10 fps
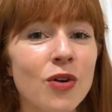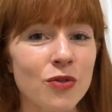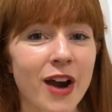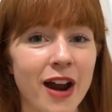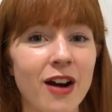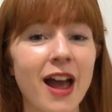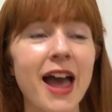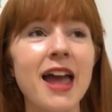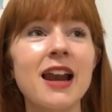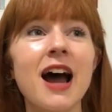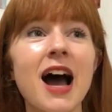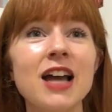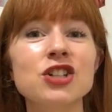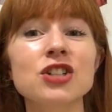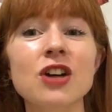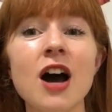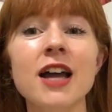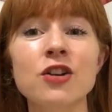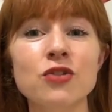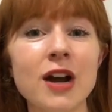rare, and I just got
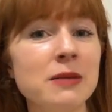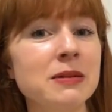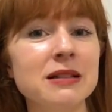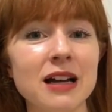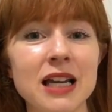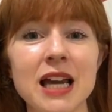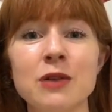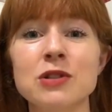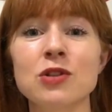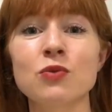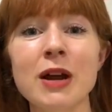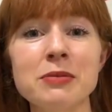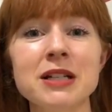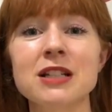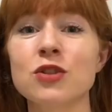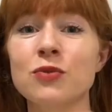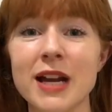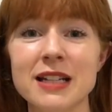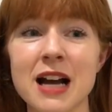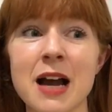incredibly lucky. I was in the right place at the
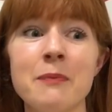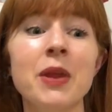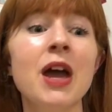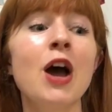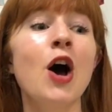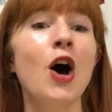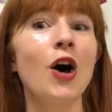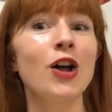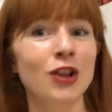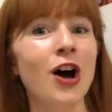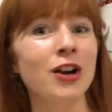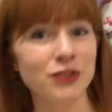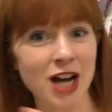right time a lot of